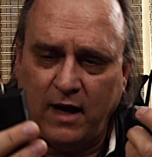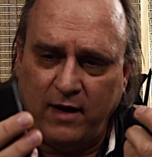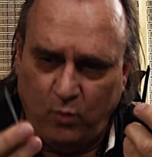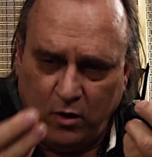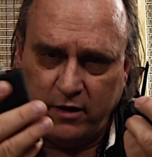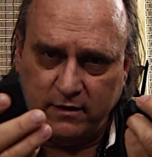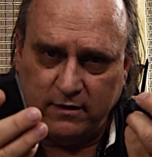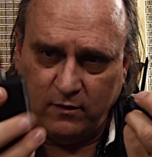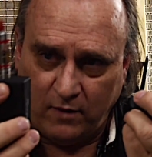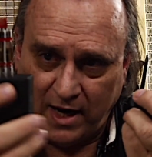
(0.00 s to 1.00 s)
I
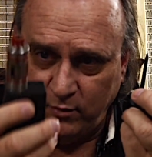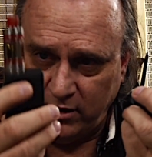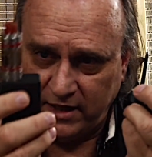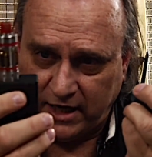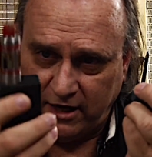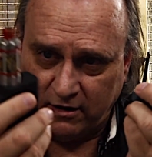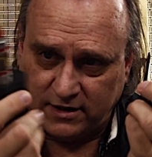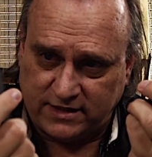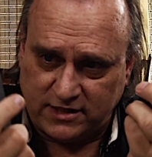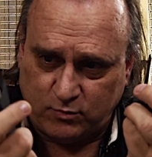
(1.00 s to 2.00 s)
would here,
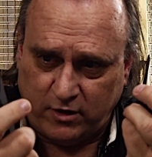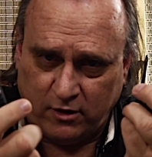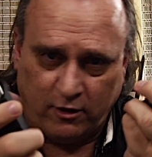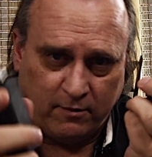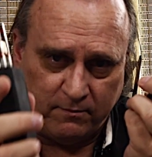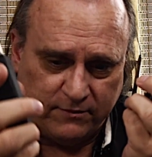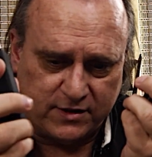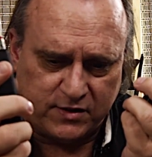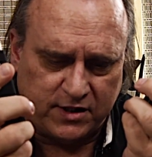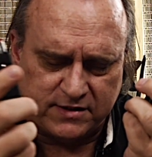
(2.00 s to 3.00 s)
because this wouldn't hurt.
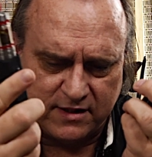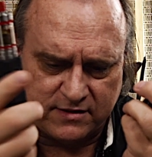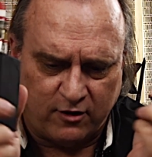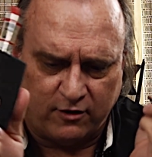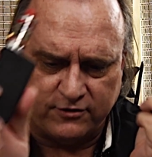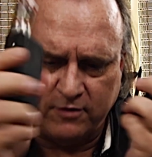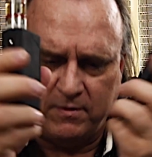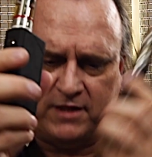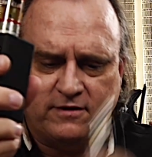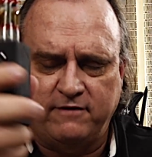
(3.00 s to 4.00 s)
This doesn't hurt so
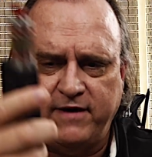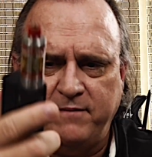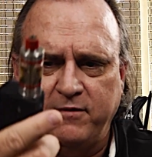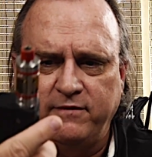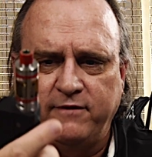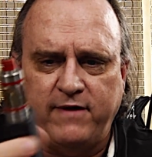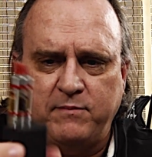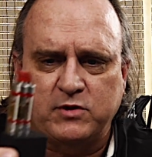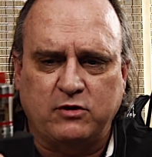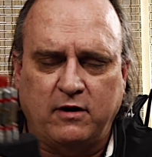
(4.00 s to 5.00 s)
much. The
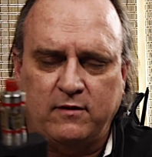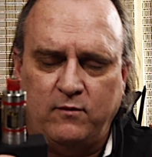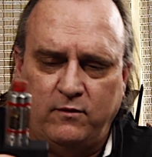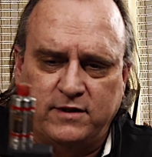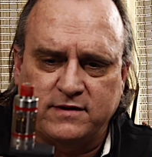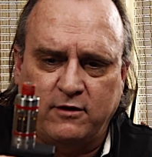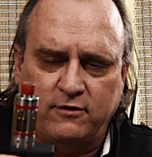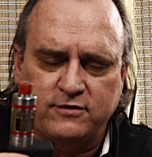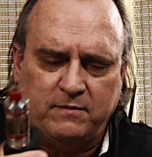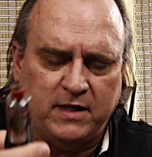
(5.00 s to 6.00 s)
Vaporshark doesn't
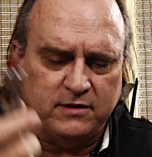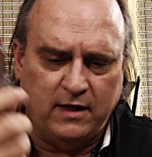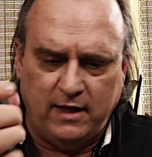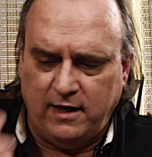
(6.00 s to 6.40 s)
hurt so much.